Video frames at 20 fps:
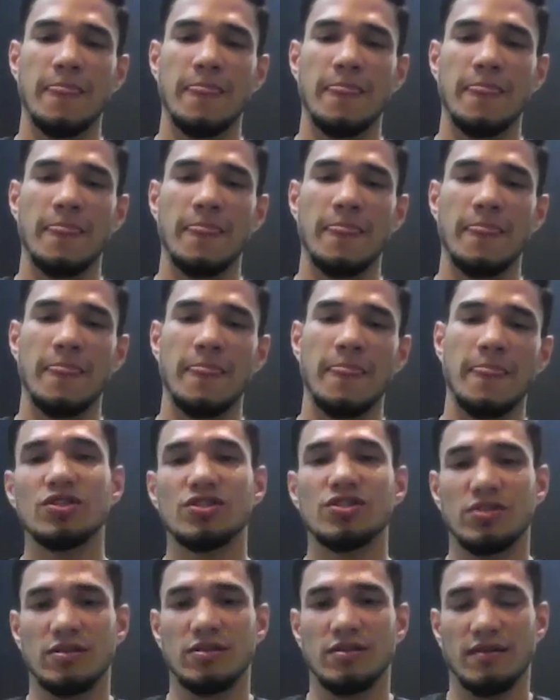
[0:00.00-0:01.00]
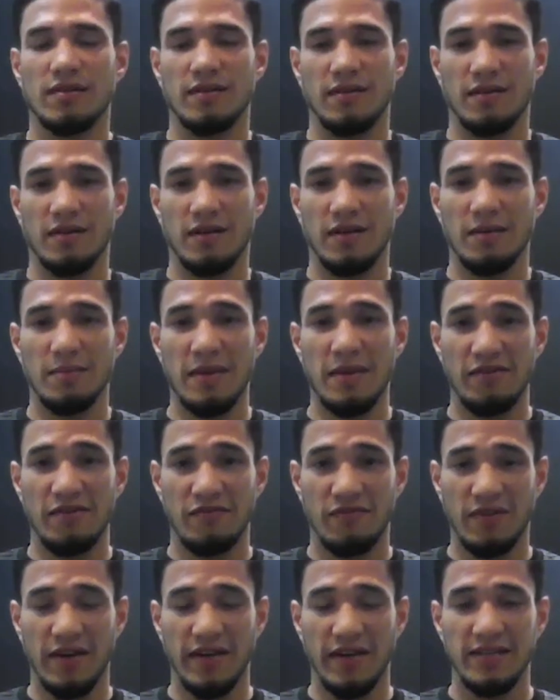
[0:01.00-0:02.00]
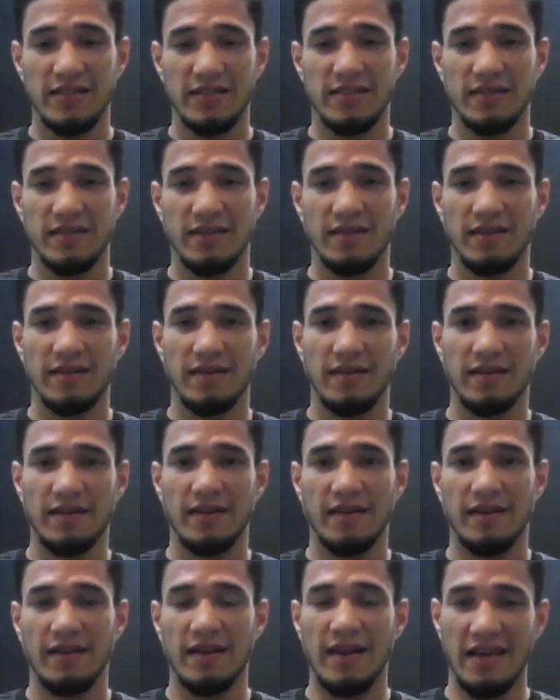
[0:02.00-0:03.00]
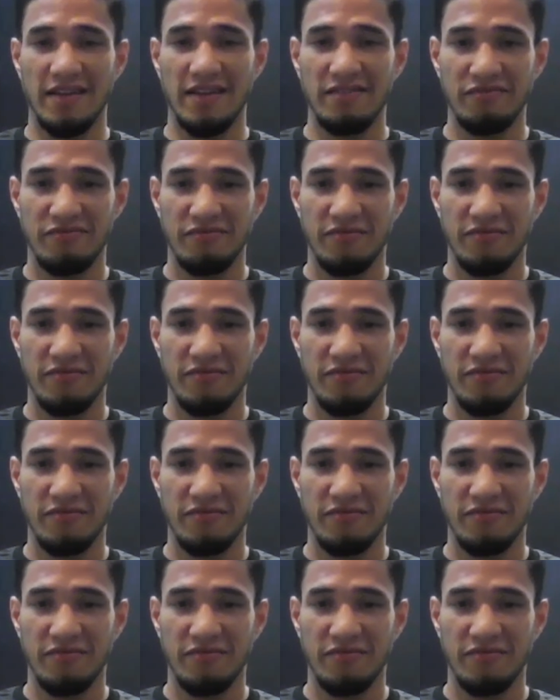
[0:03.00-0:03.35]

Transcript: and do watch my fight live